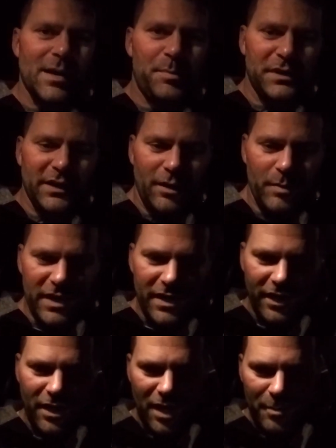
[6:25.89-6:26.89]
up a little bit and
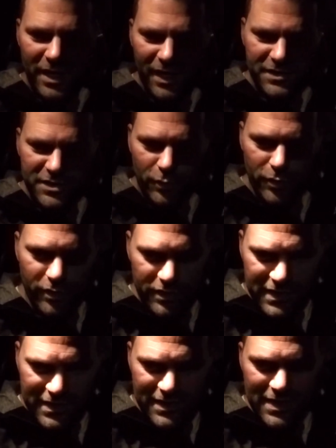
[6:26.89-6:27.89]
I got my next order.
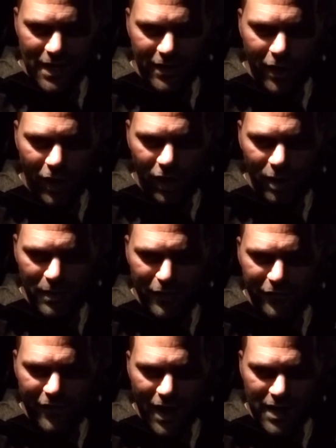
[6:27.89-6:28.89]
So this is at Karma
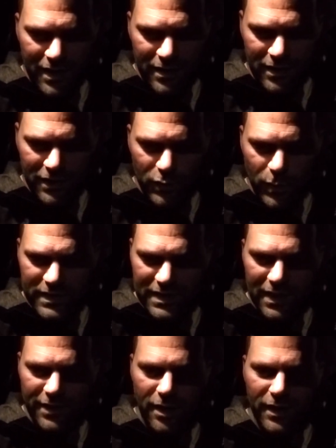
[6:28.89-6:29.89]
Fine Indian
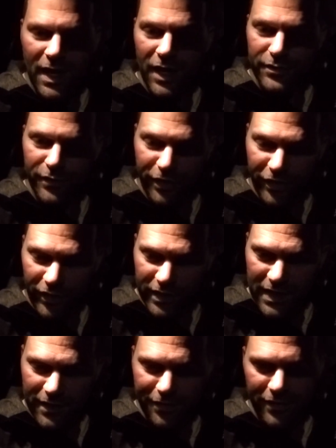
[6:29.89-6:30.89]
Cuisine on
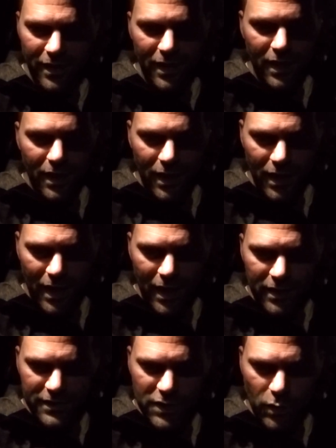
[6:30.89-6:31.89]
130th.
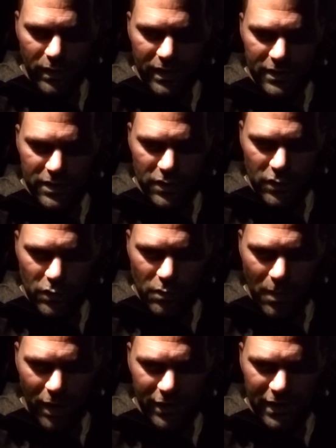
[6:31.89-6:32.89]
And it's going to
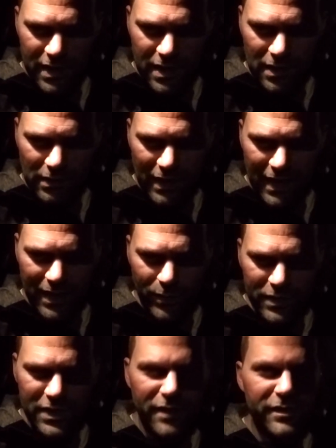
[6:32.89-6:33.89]
Marquee Lane,
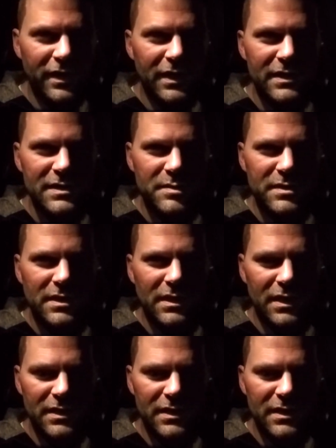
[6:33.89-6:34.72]
which I think is